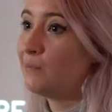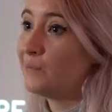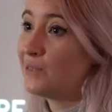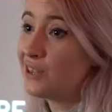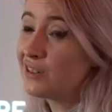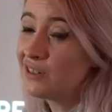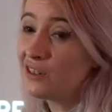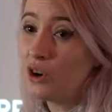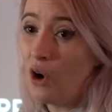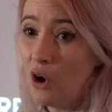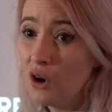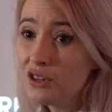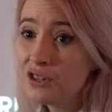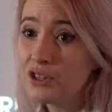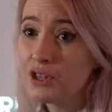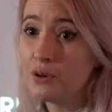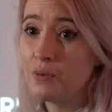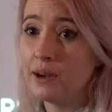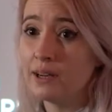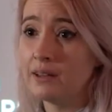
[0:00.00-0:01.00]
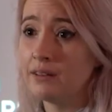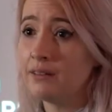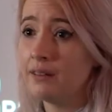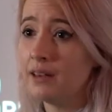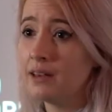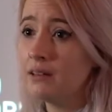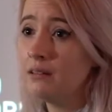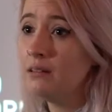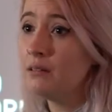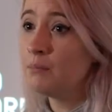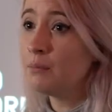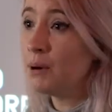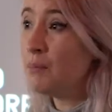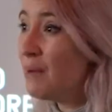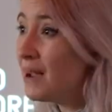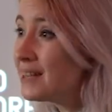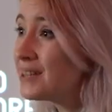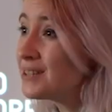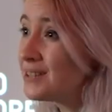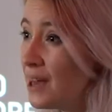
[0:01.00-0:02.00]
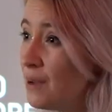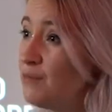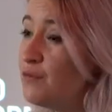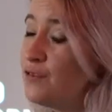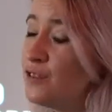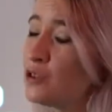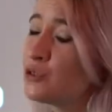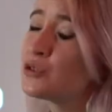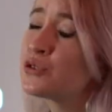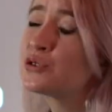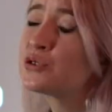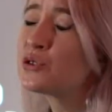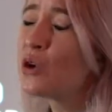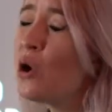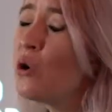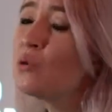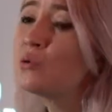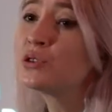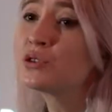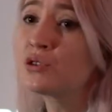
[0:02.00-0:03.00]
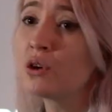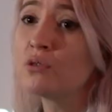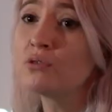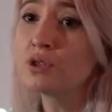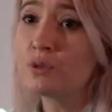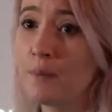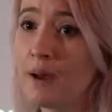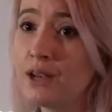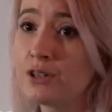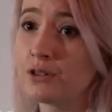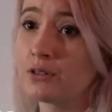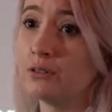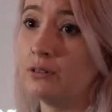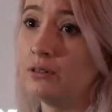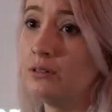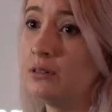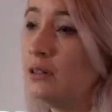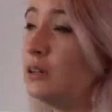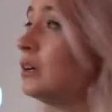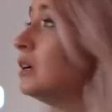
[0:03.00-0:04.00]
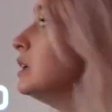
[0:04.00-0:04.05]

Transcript: It doesn't cost you anything, but it makes them feel so, so special.